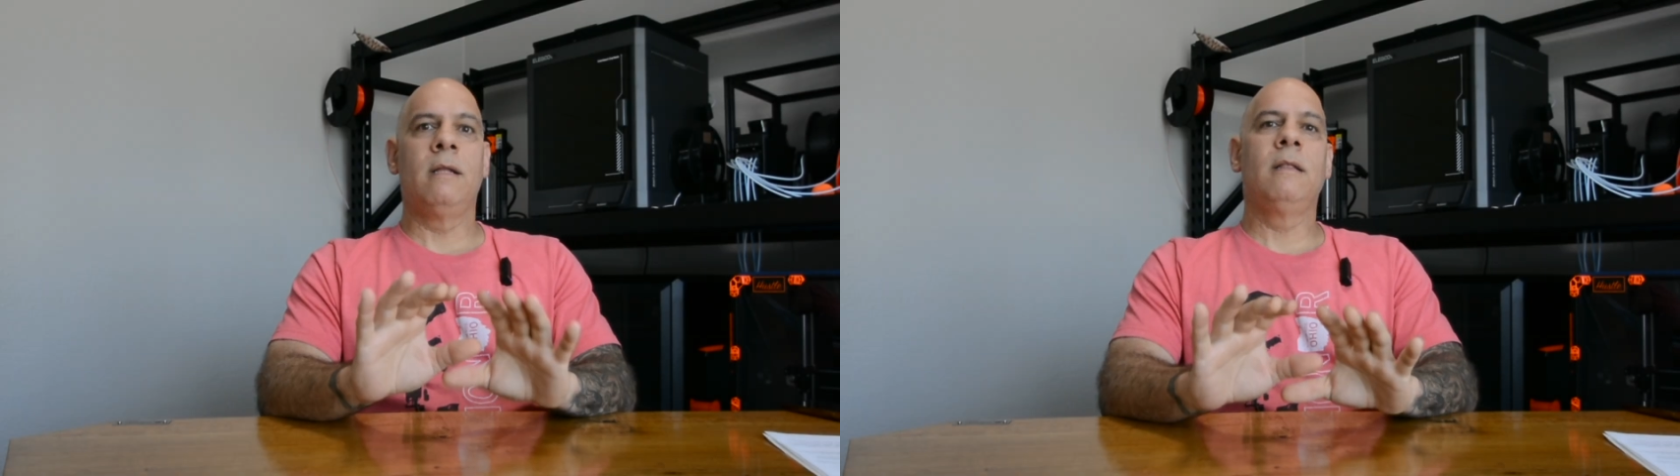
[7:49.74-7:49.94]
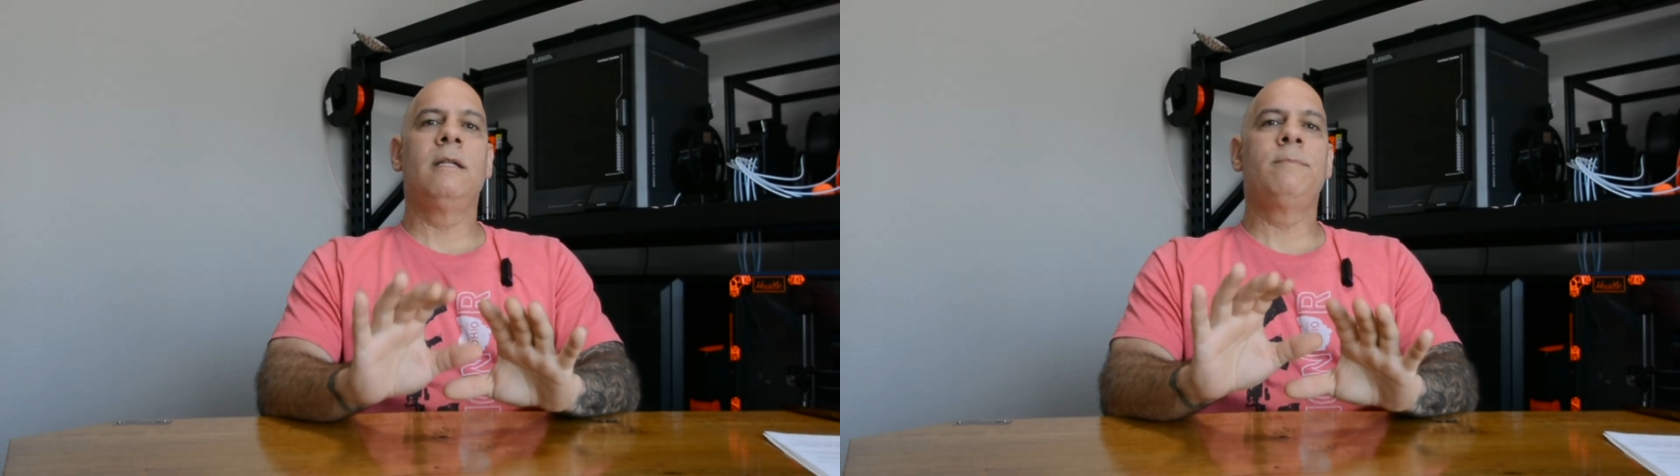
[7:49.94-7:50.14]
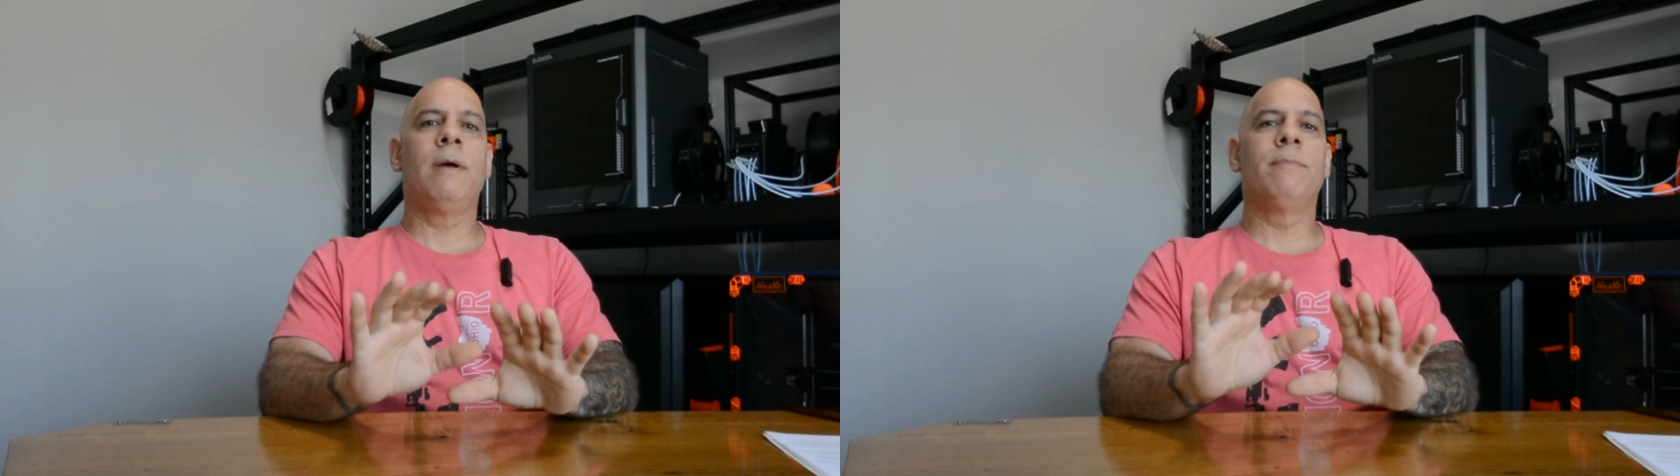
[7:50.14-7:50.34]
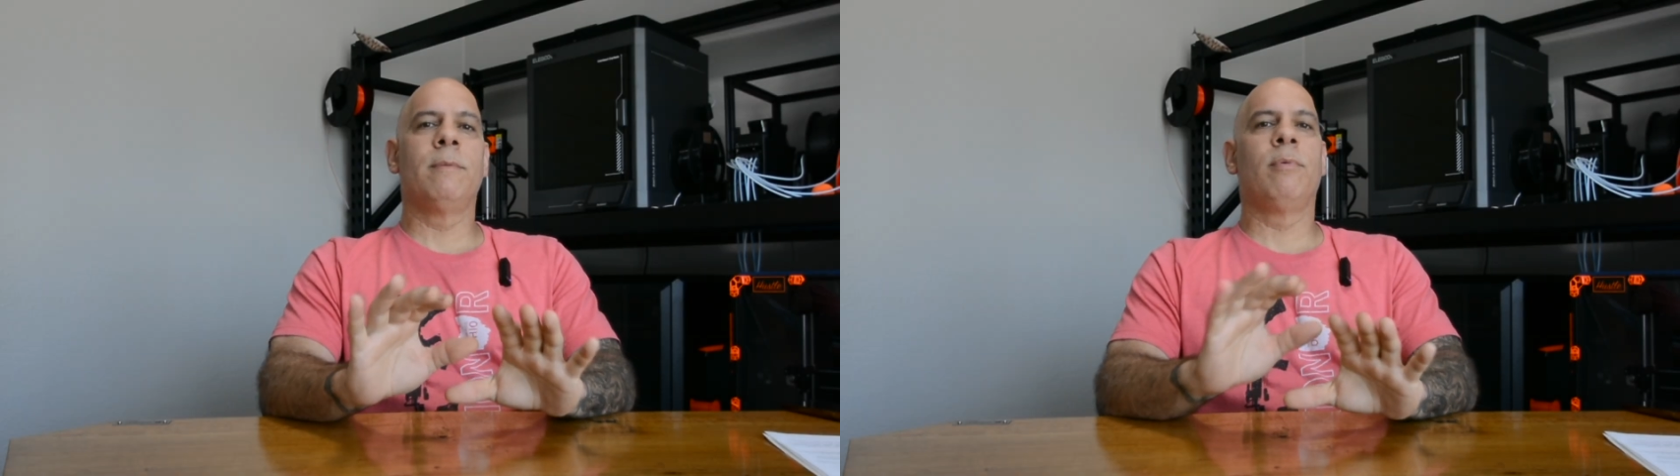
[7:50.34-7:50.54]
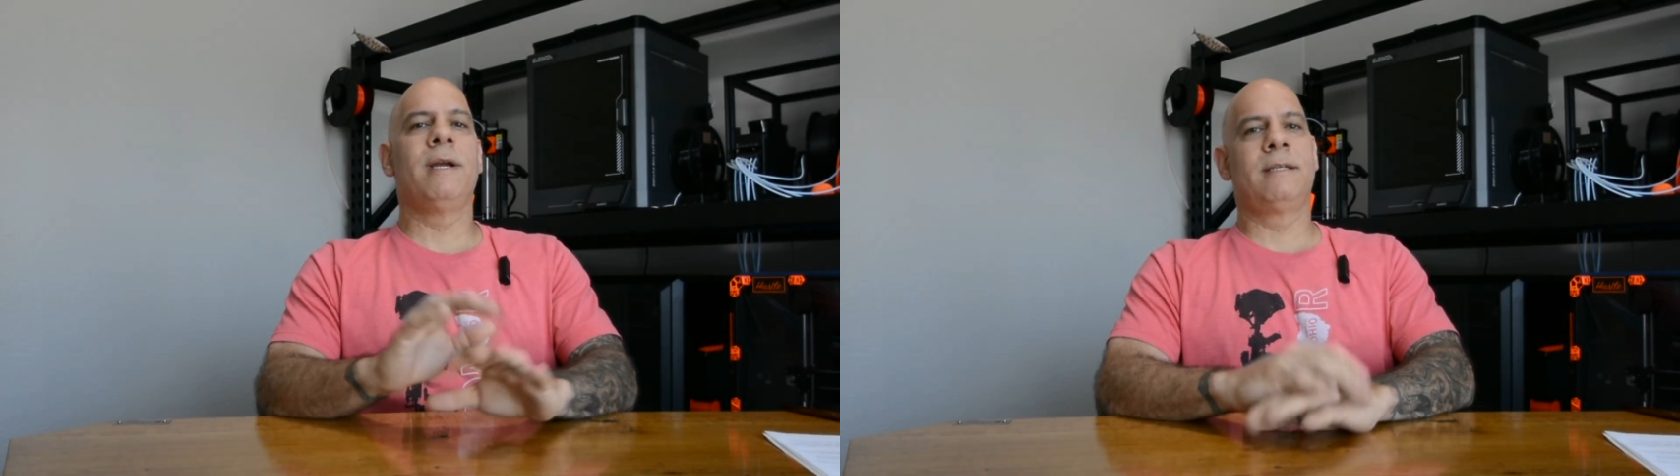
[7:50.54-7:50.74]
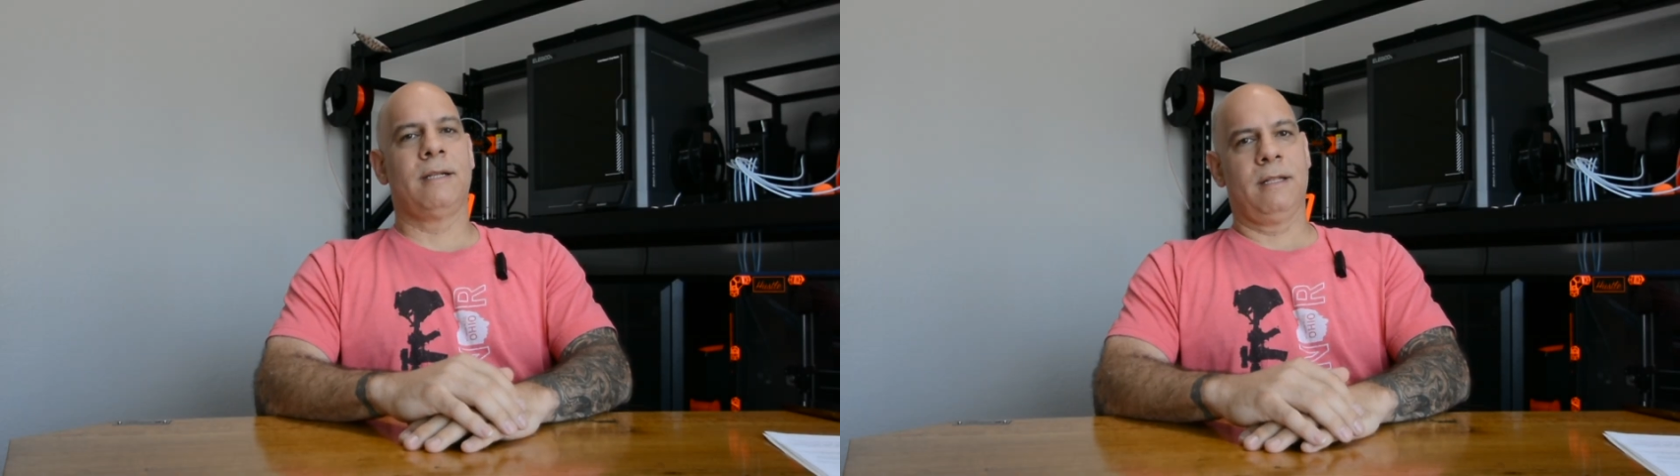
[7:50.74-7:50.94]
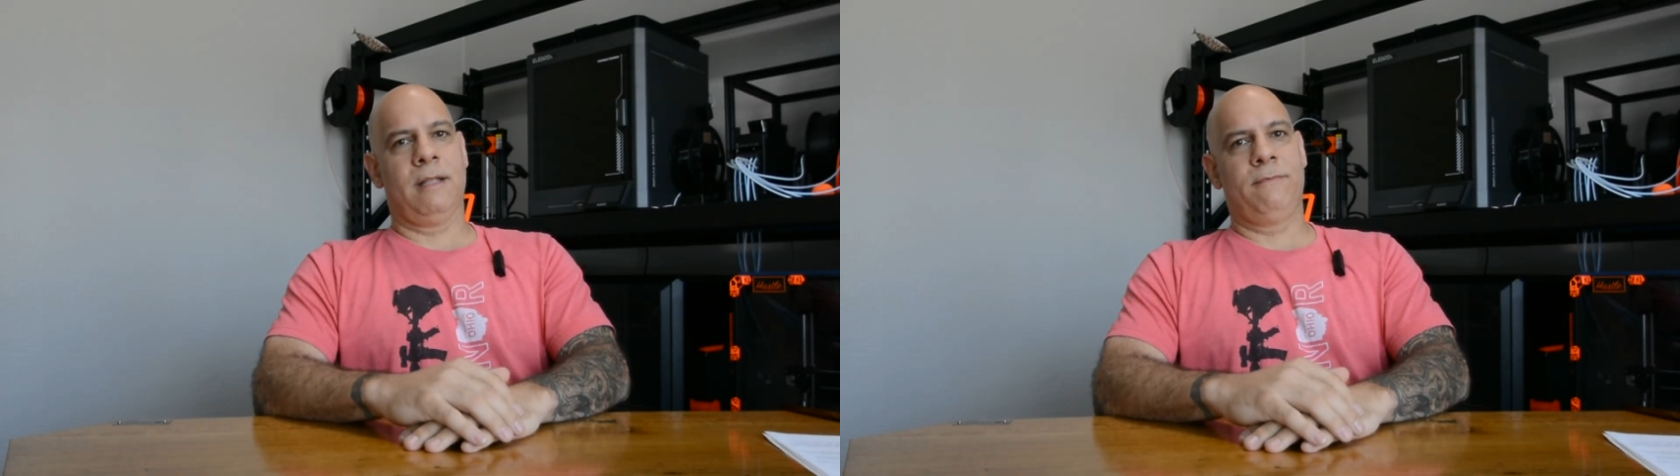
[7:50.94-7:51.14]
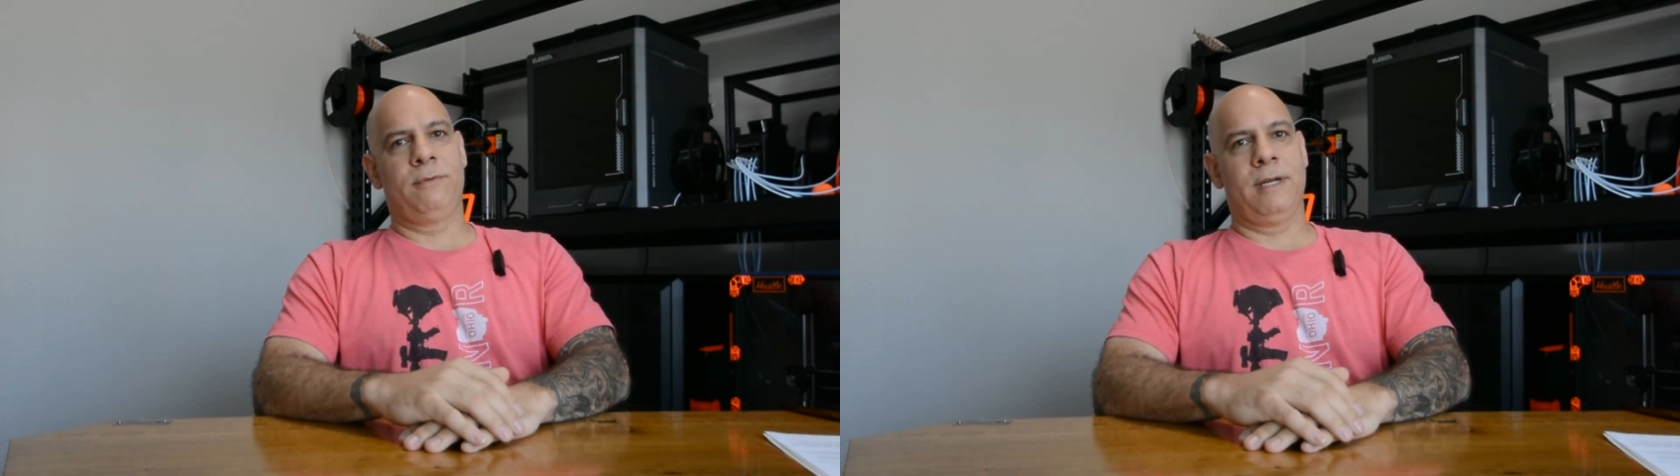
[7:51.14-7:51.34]
Let's pump the brakes on the
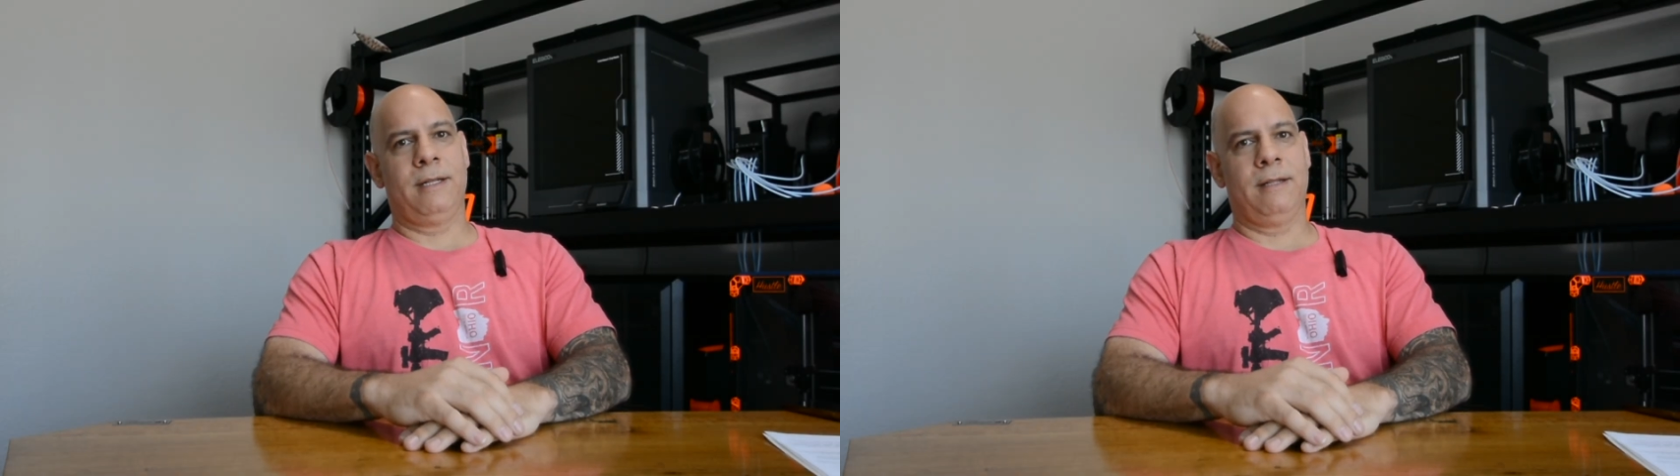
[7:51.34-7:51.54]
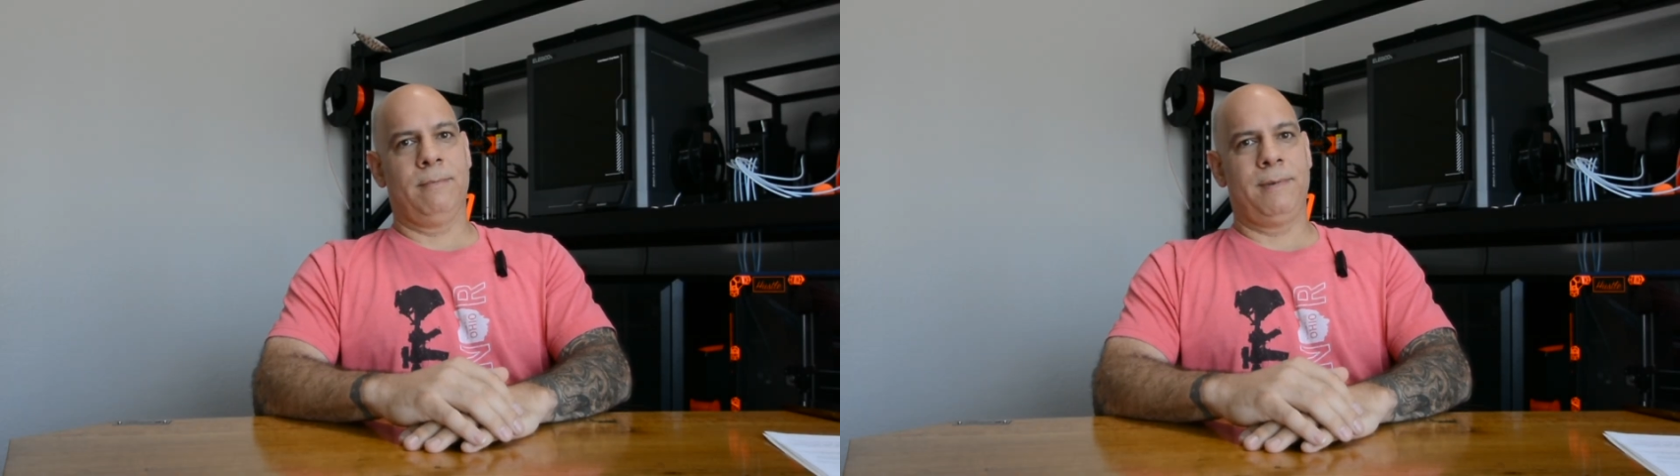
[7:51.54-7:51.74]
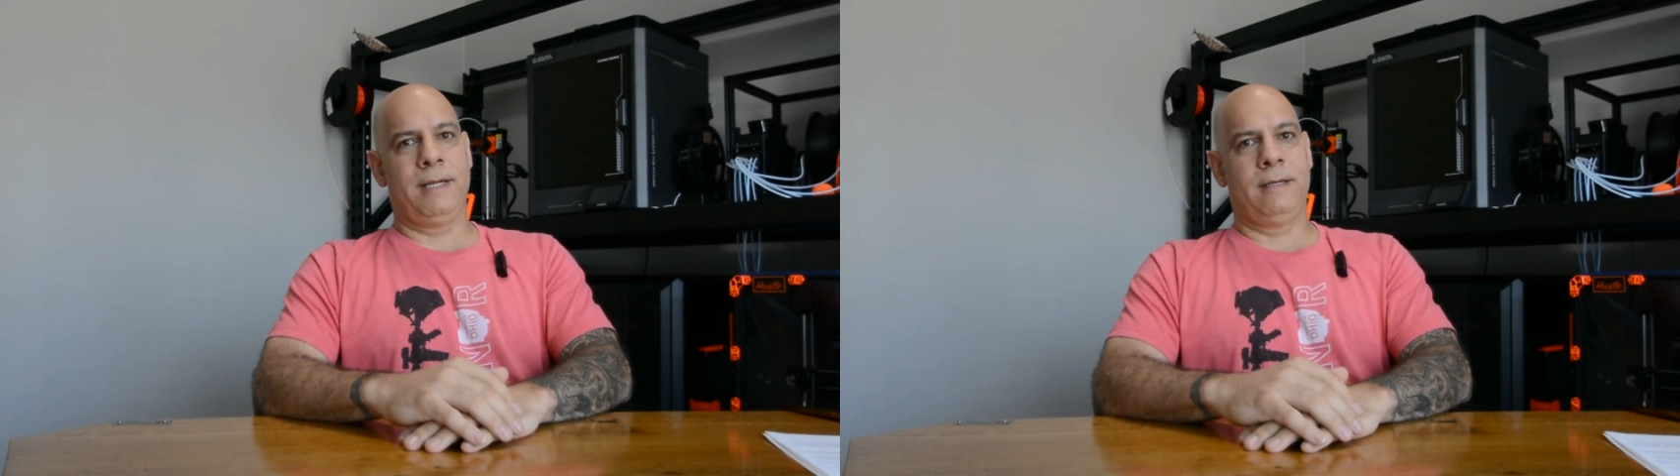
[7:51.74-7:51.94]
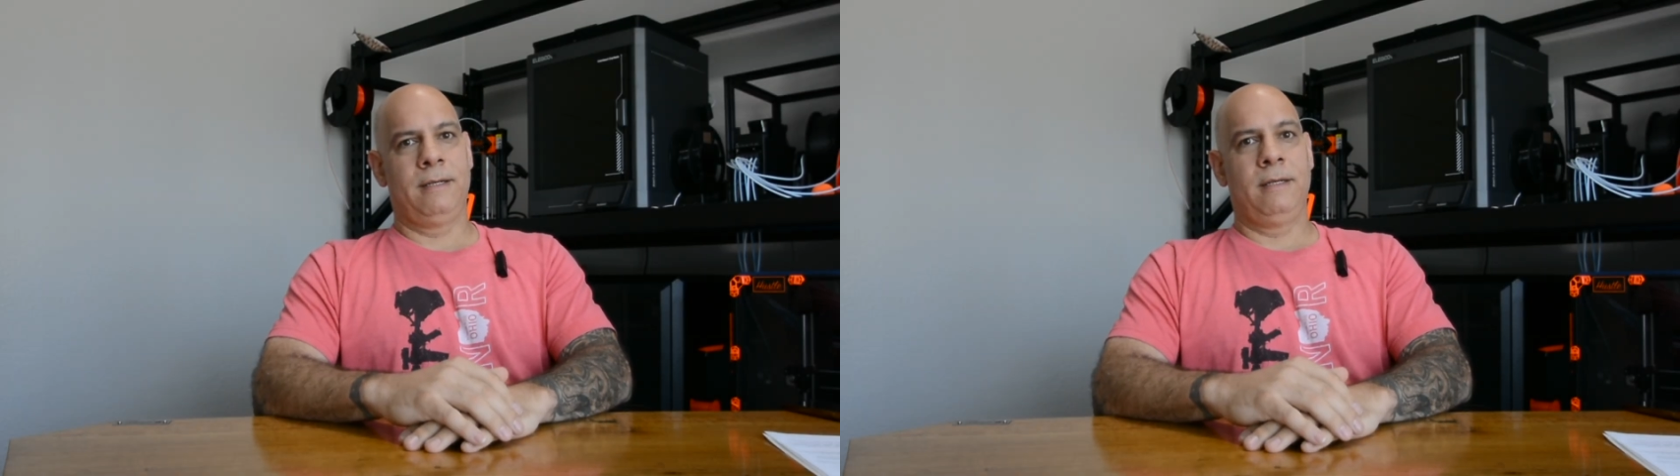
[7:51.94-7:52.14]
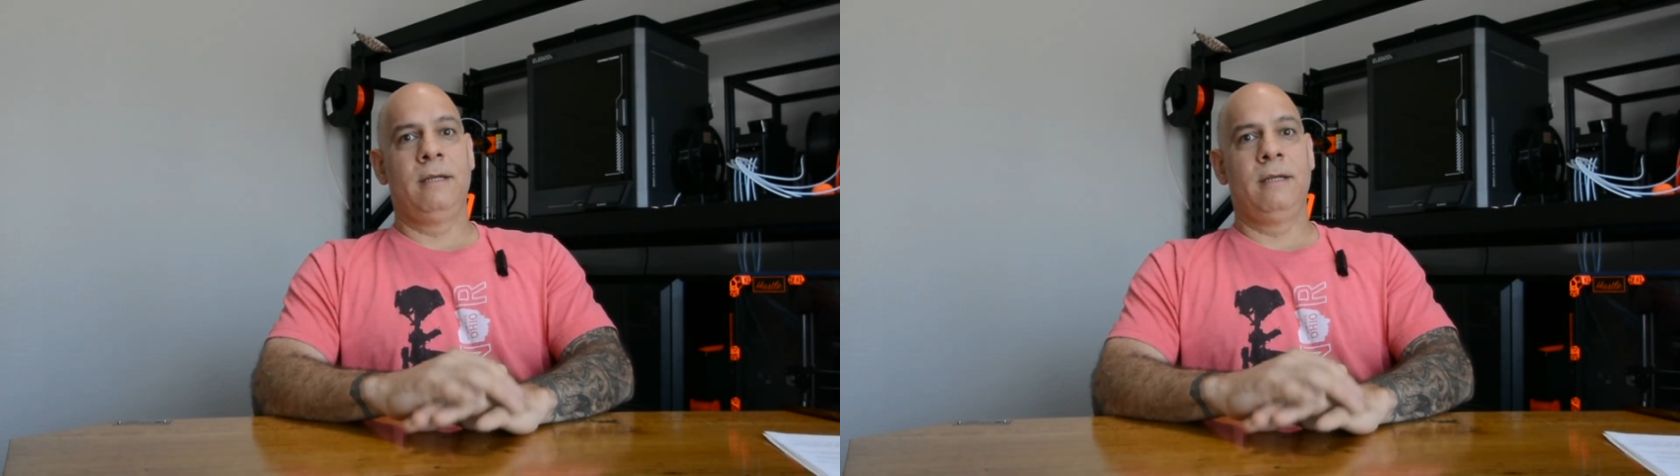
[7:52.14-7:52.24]
love train a little bit.